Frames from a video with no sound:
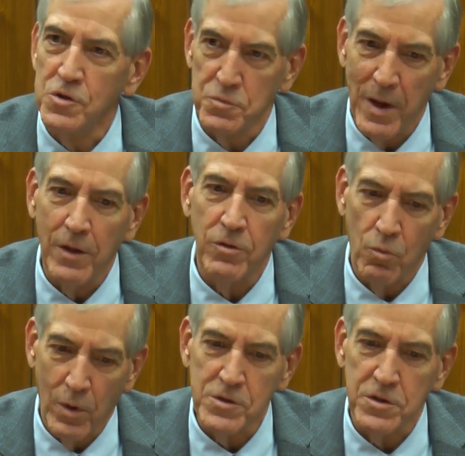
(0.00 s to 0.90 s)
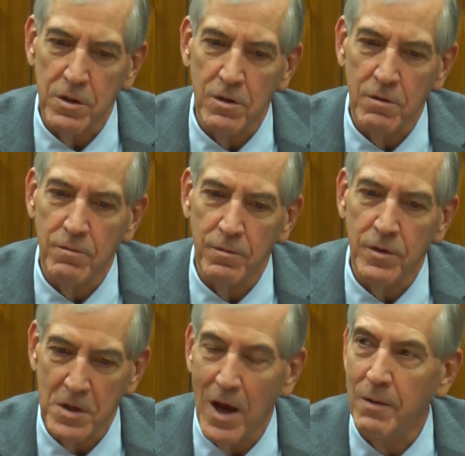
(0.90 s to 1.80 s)
spend the rest of the
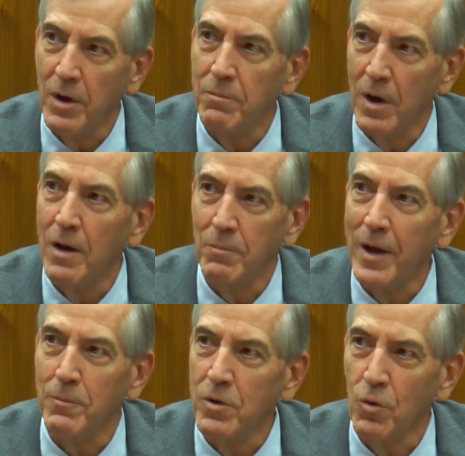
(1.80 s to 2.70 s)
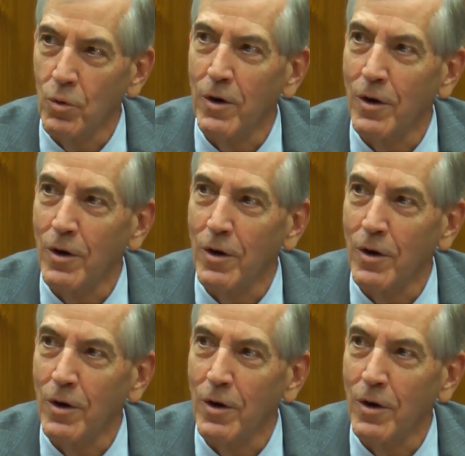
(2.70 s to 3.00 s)
time on my career,